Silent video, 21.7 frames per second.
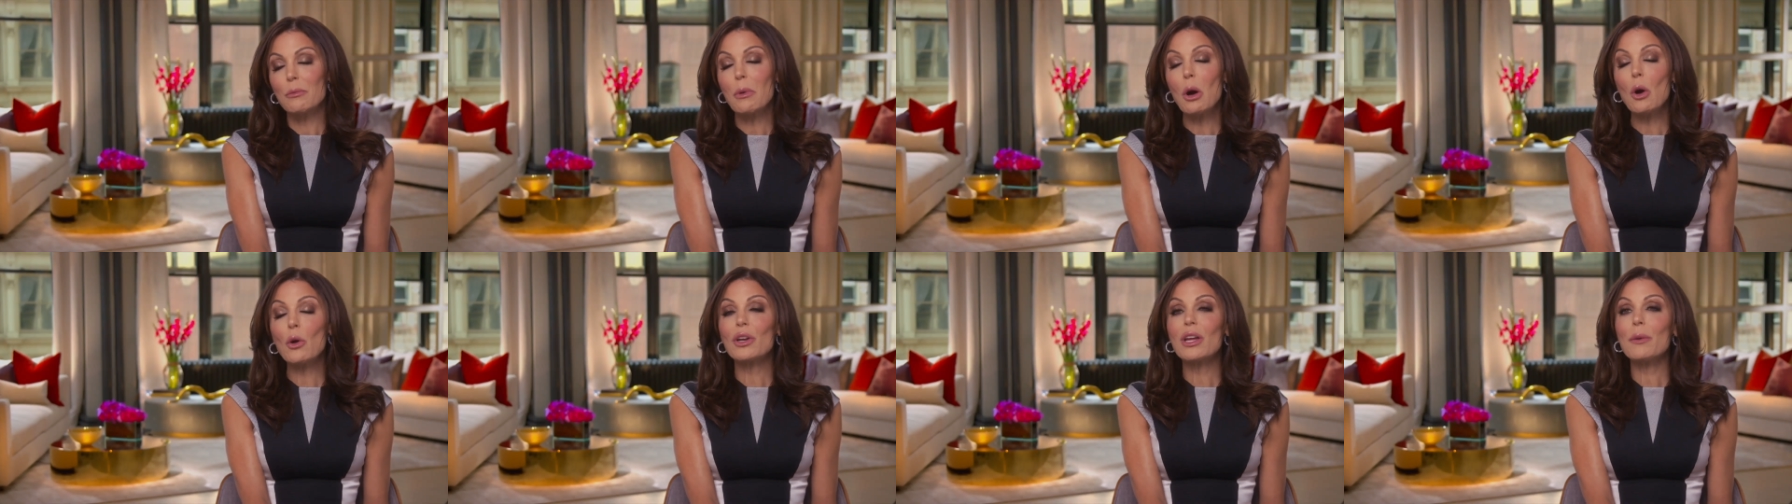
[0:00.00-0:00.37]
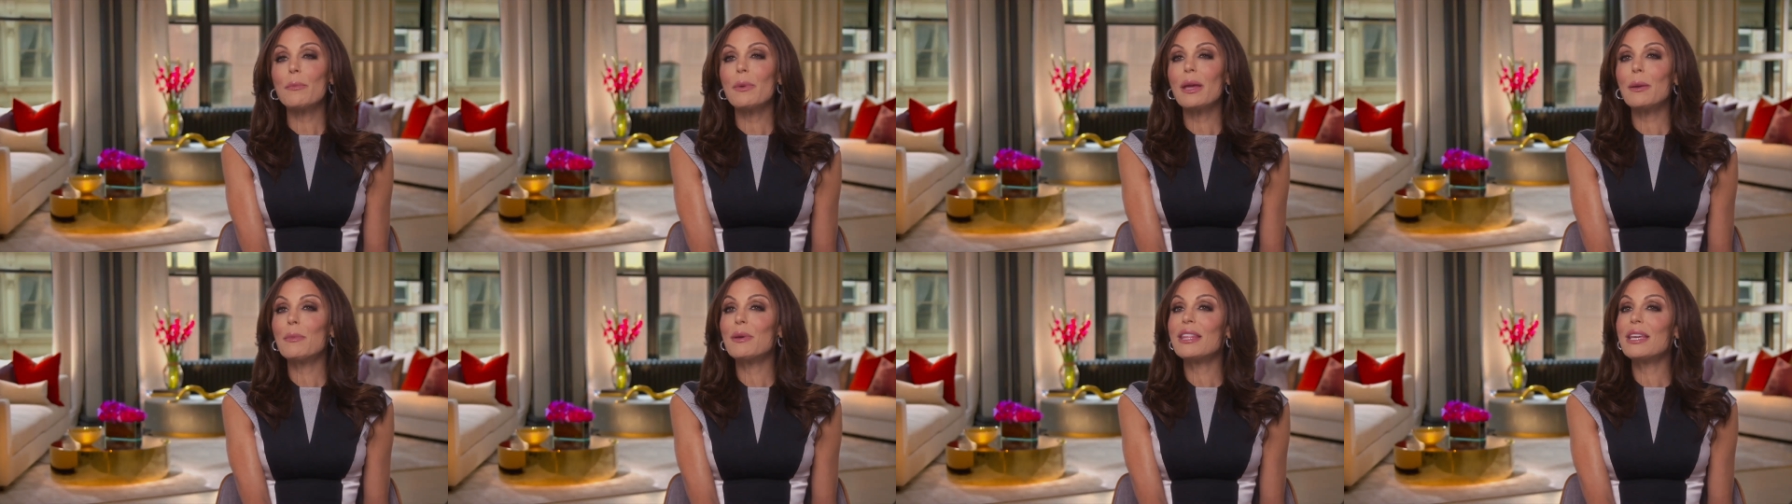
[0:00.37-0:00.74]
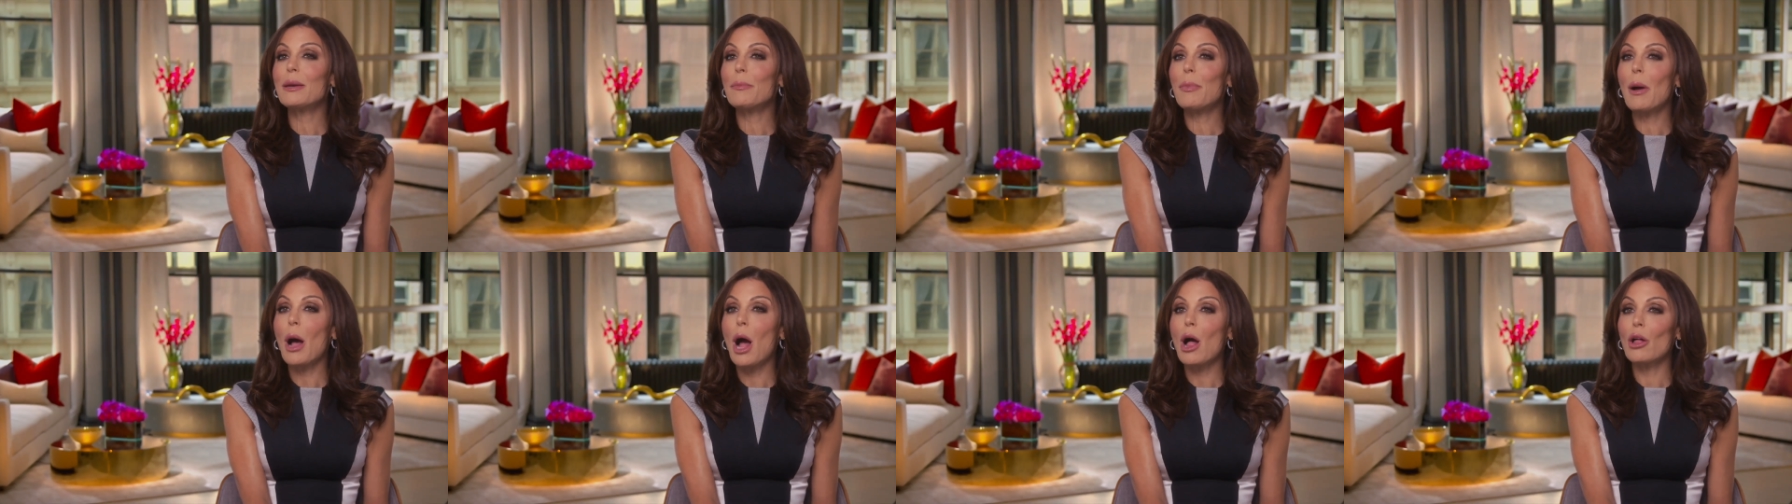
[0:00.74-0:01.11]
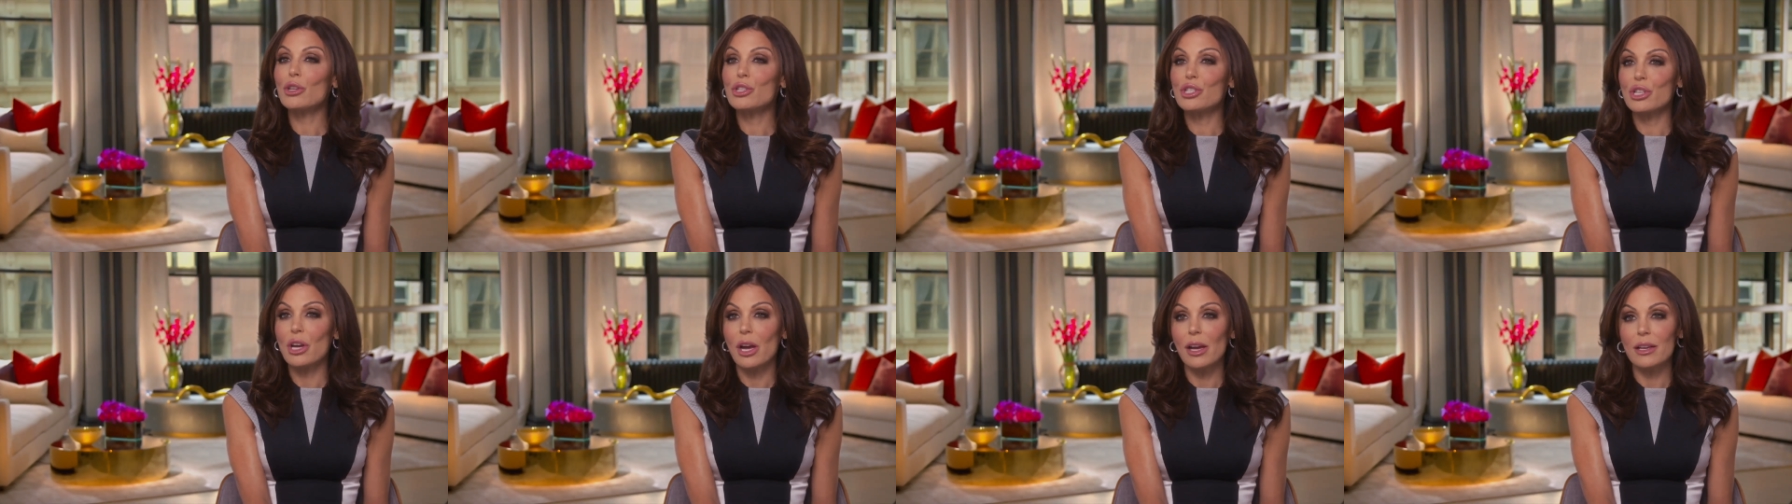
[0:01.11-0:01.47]
Ramona may be the
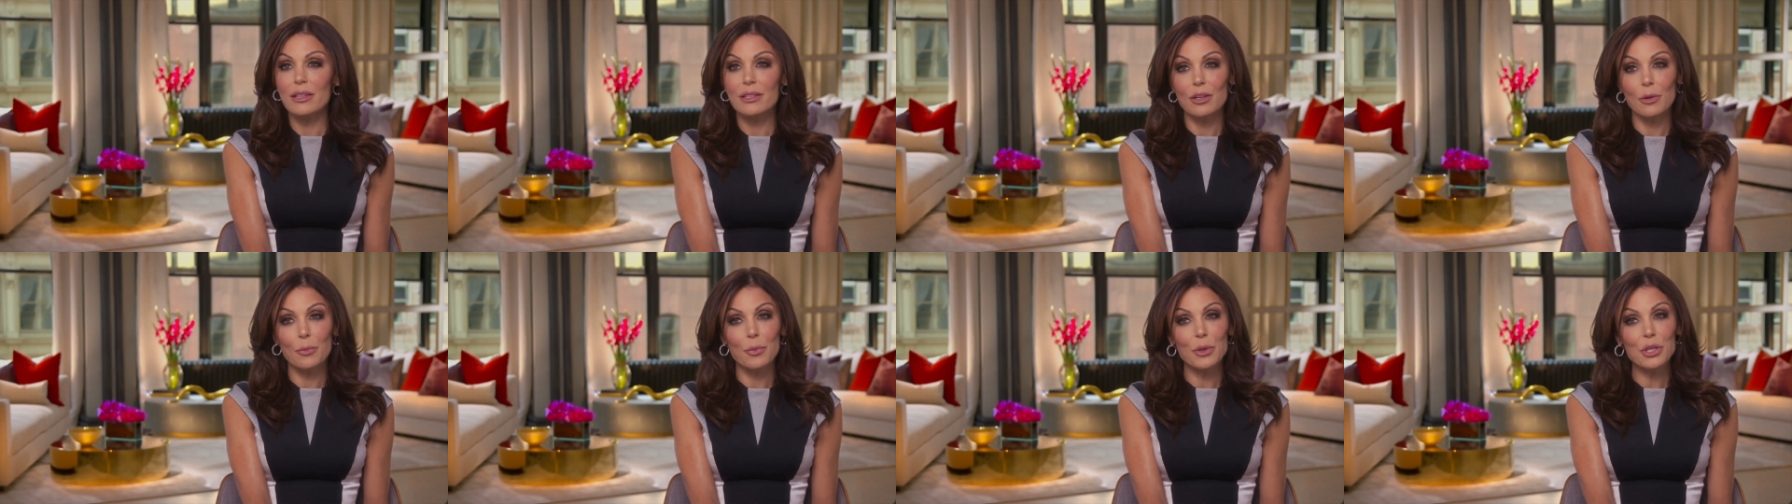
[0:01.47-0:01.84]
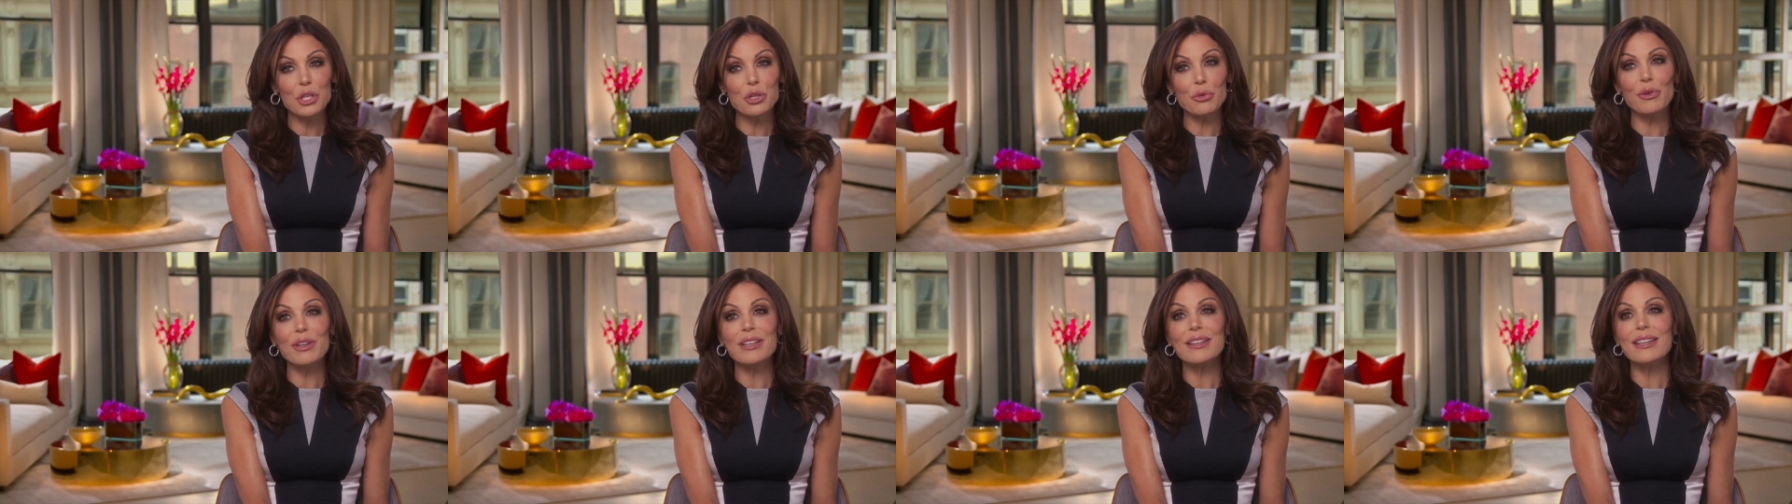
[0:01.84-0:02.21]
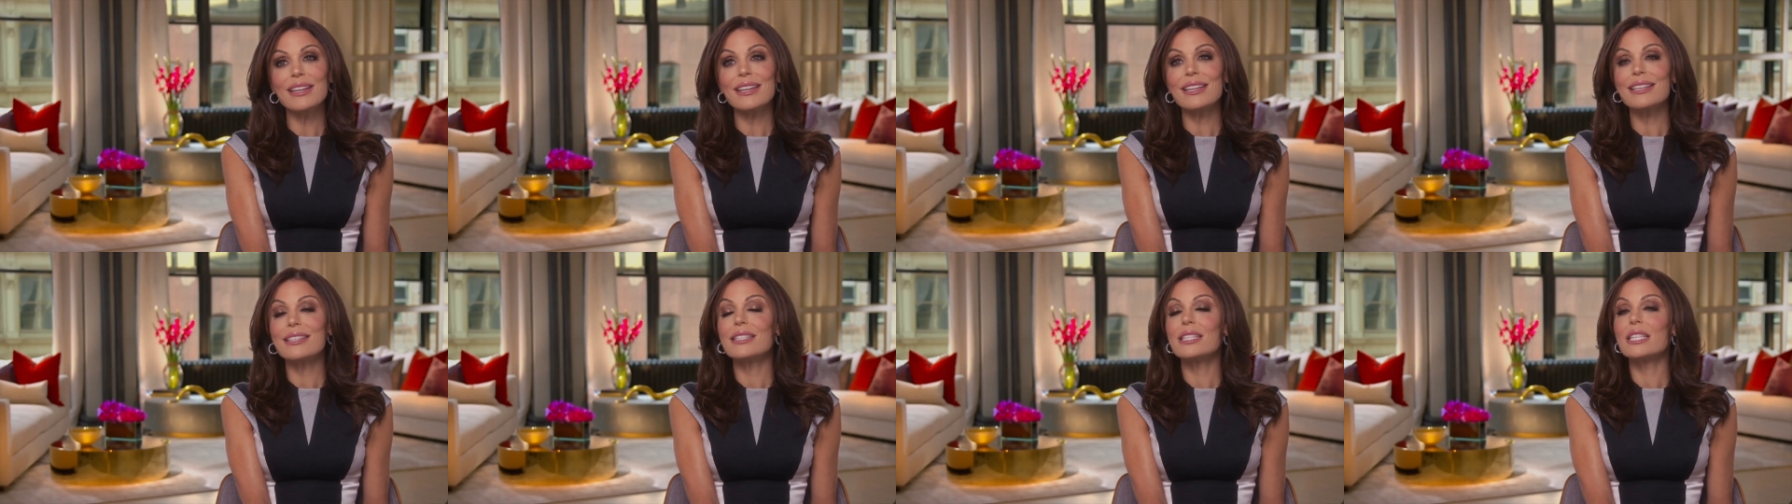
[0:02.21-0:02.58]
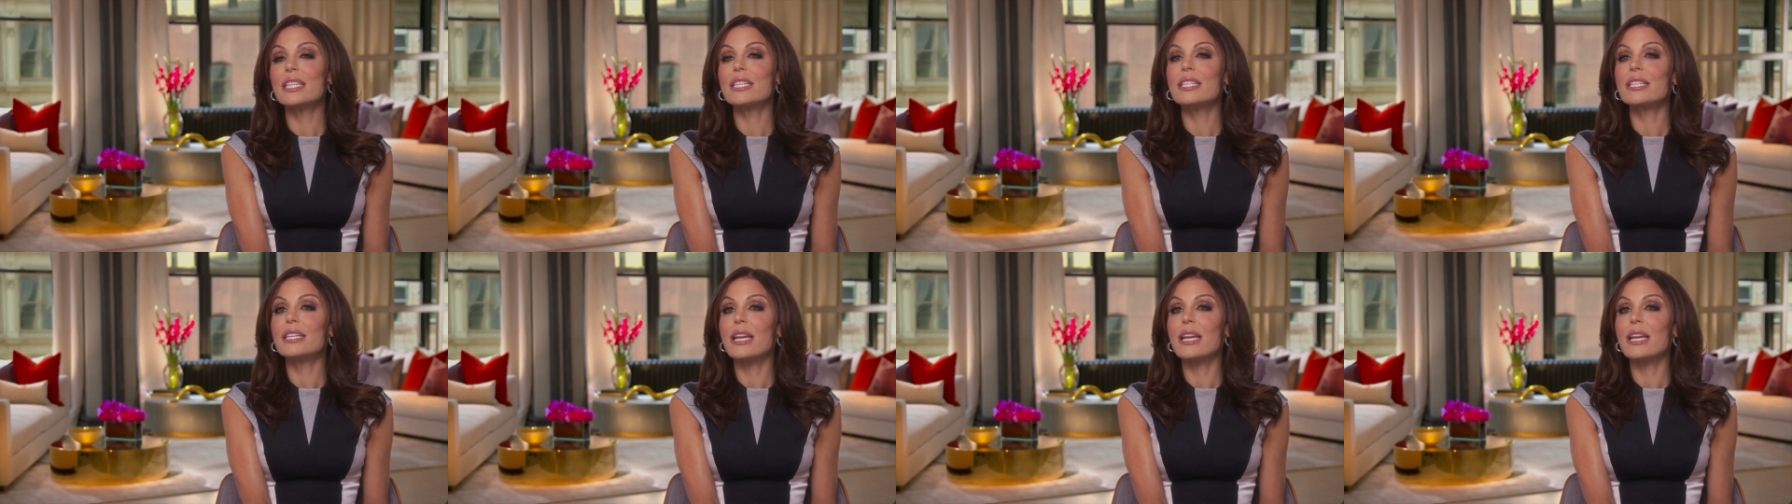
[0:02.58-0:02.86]
apologizer, but Dorinda is the